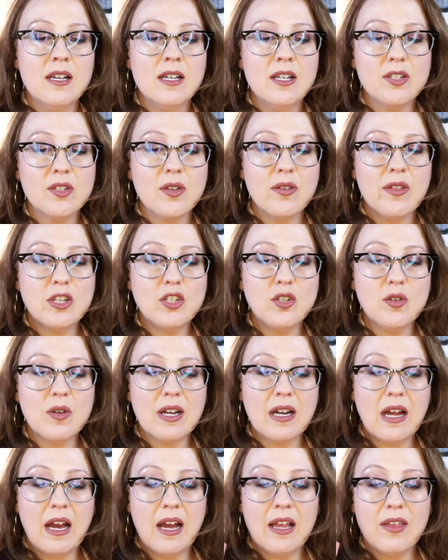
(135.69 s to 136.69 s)
so that you can
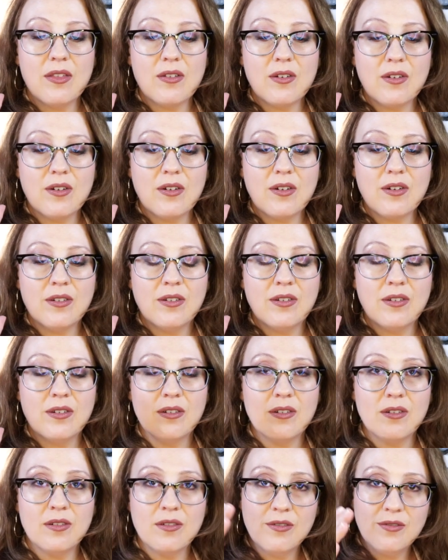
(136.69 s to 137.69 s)
either
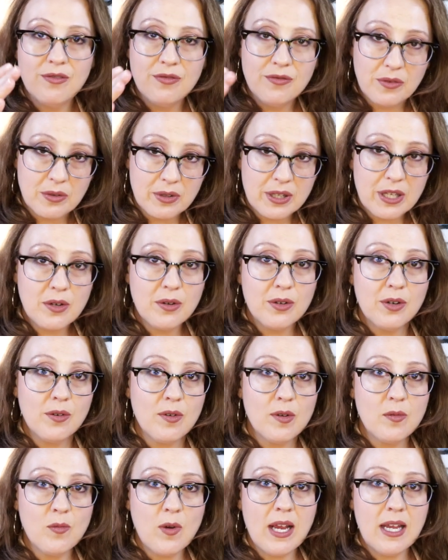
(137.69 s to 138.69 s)
fully go your
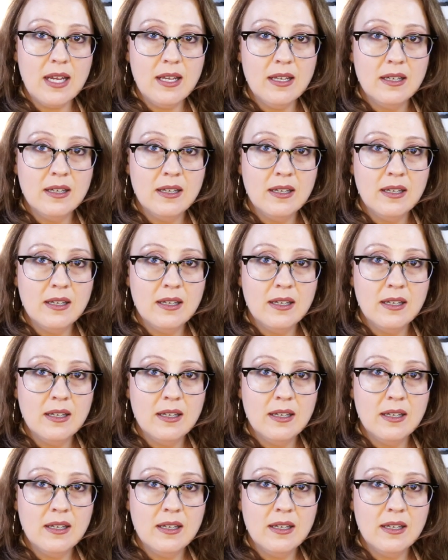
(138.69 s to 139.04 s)
own way